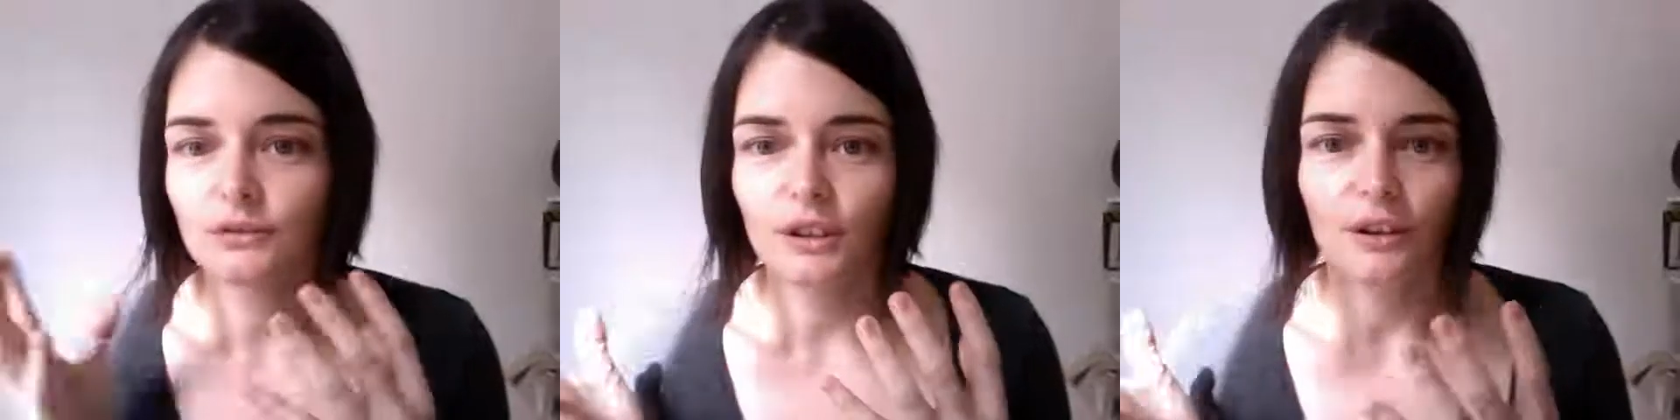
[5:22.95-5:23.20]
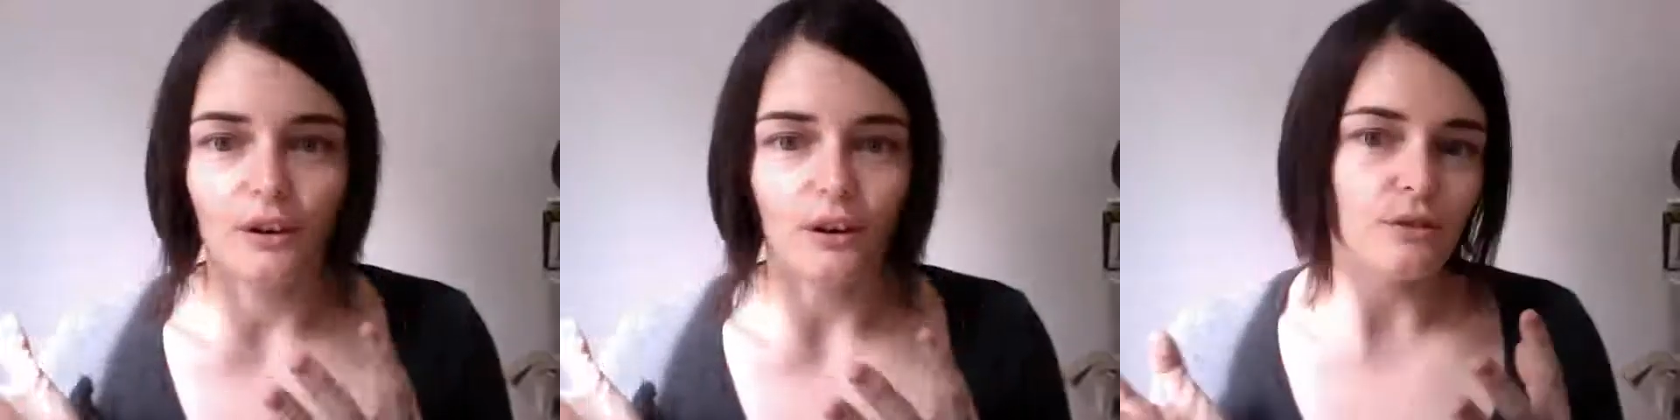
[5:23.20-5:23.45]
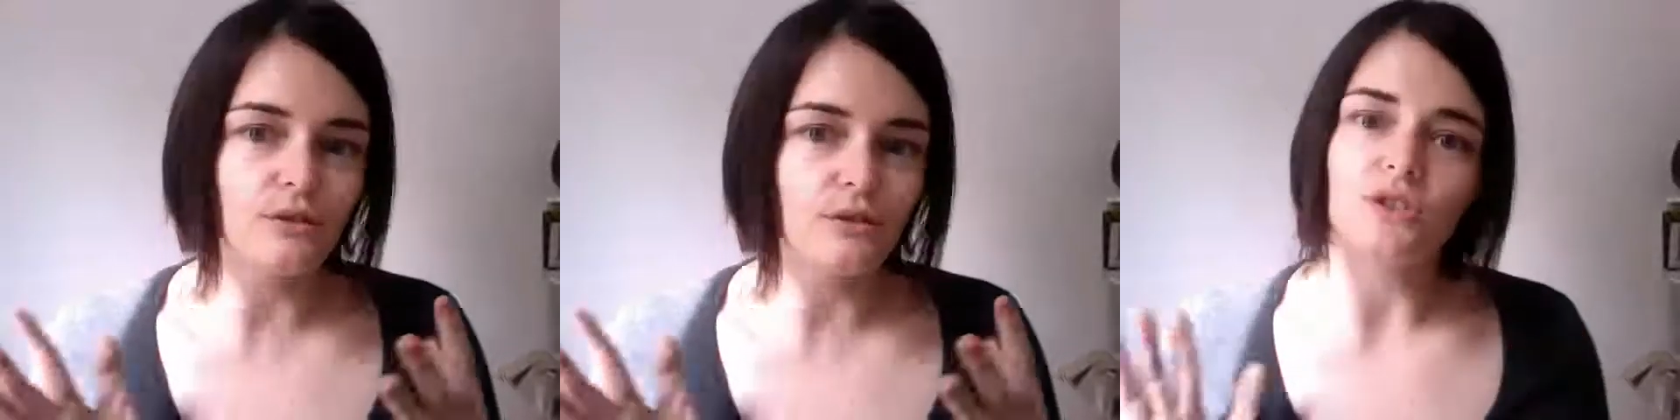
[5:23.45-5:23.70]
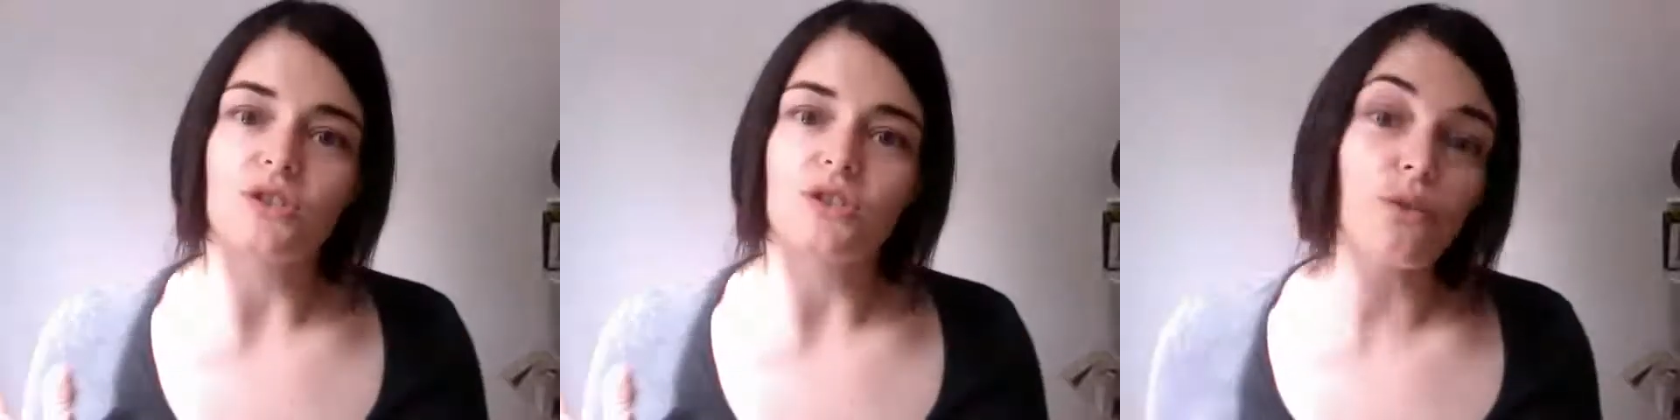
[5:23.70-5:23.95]
you know, in
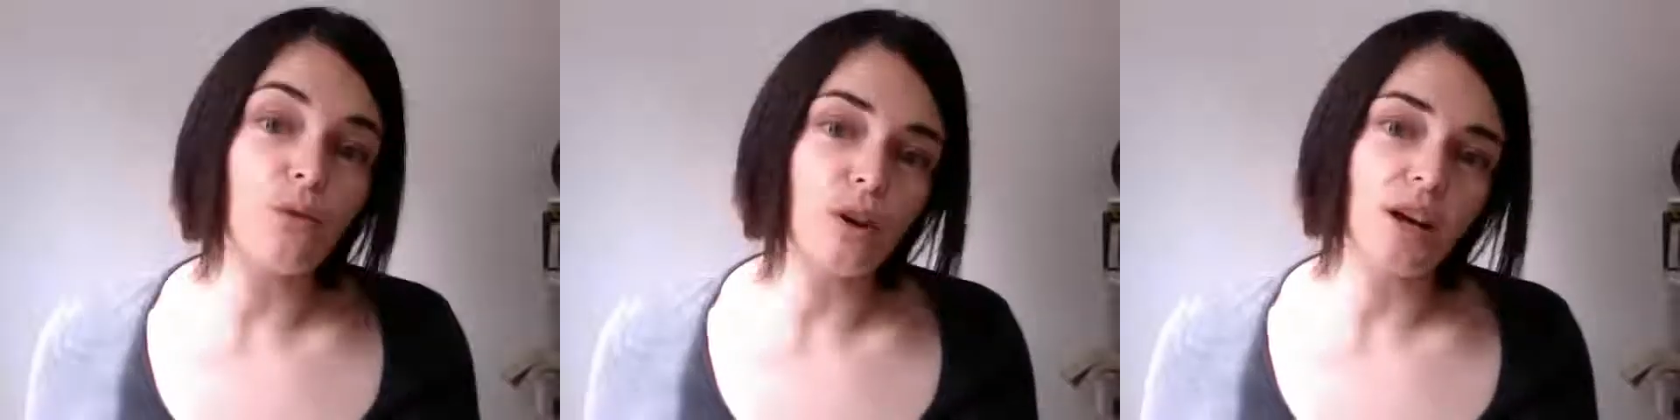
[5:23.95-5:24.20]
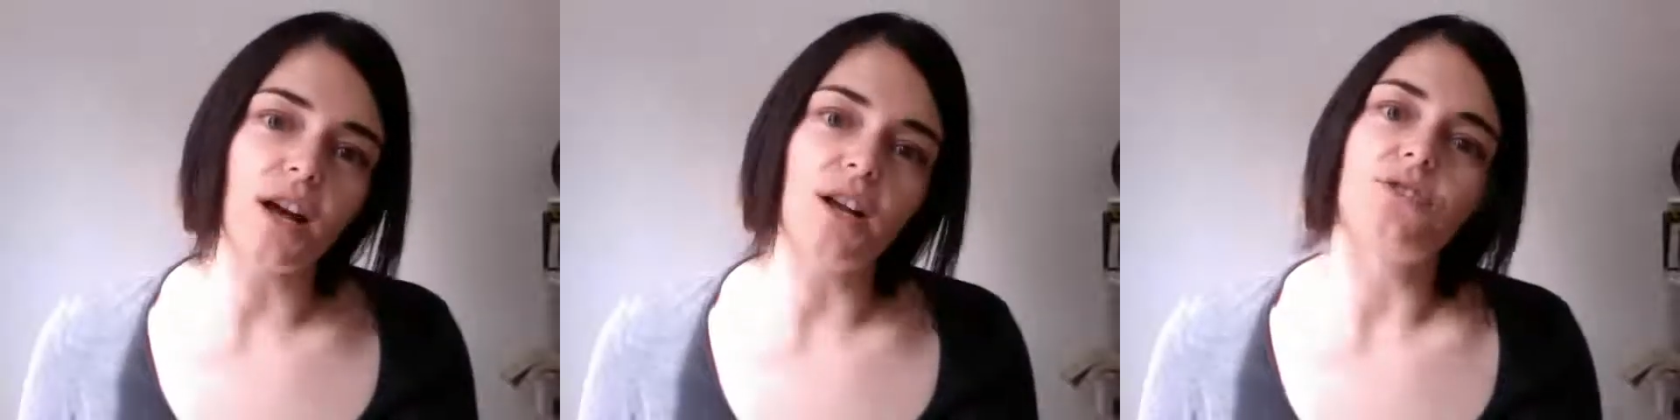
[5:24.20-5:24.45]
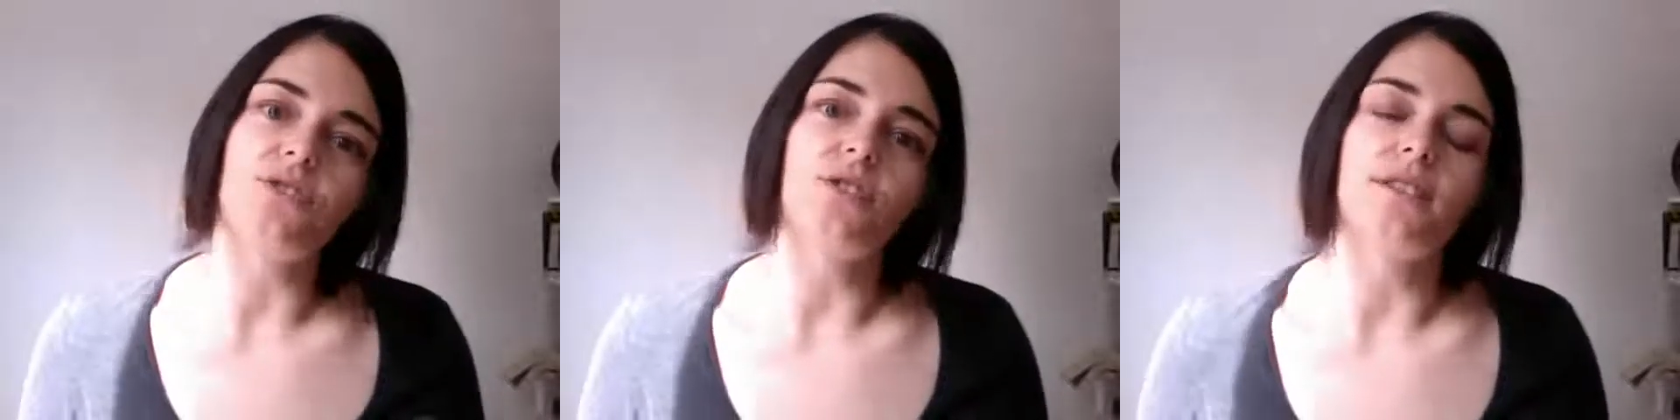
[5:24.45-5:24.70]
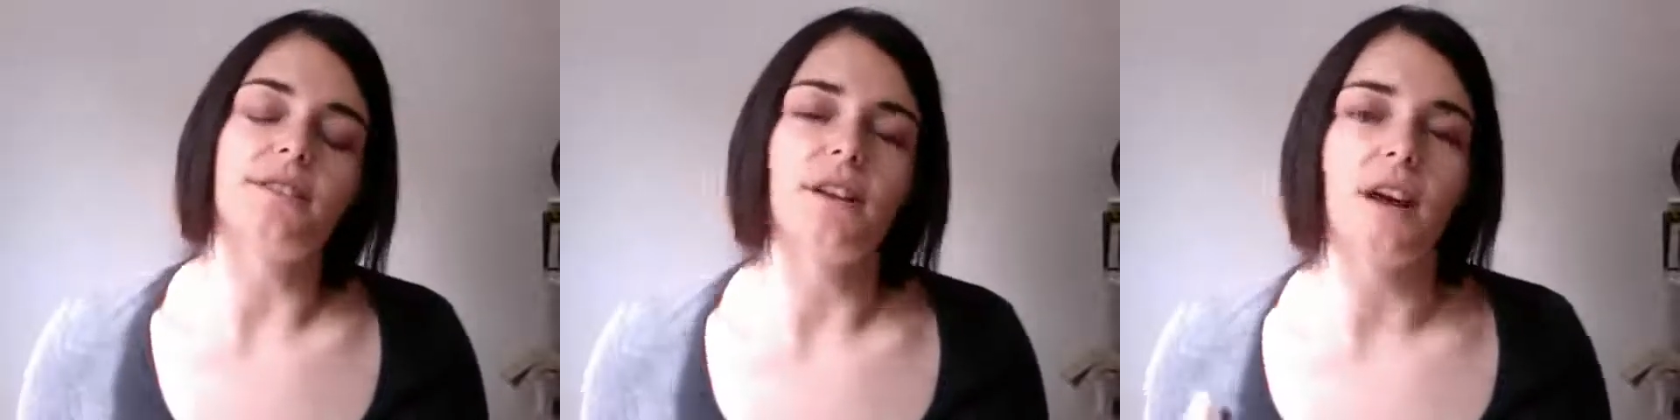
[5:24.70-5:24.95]
such different
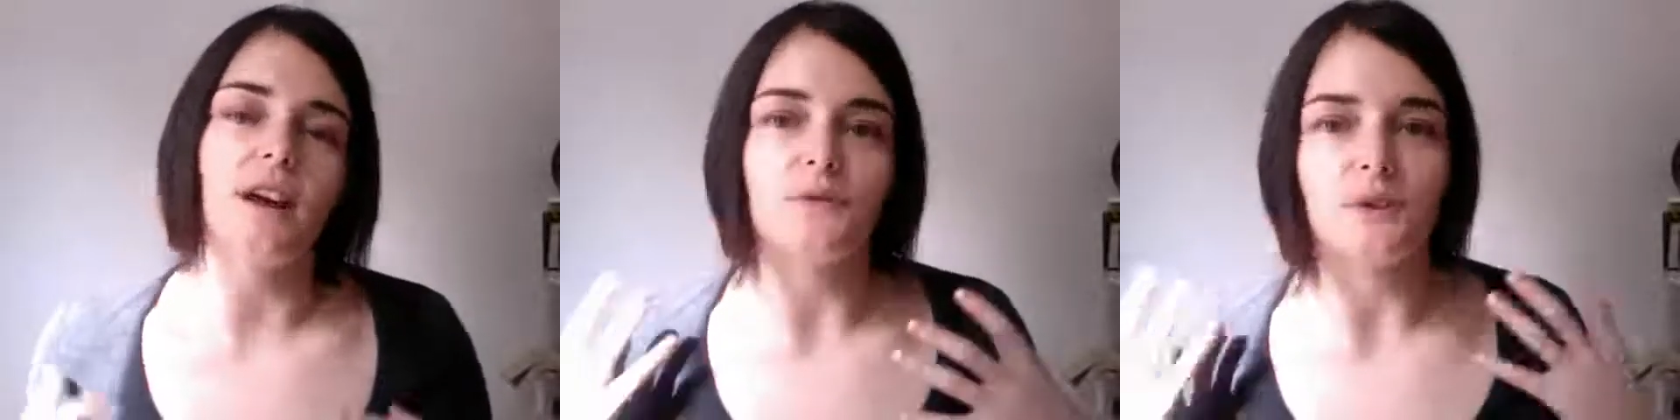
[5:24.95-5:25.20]
countries and have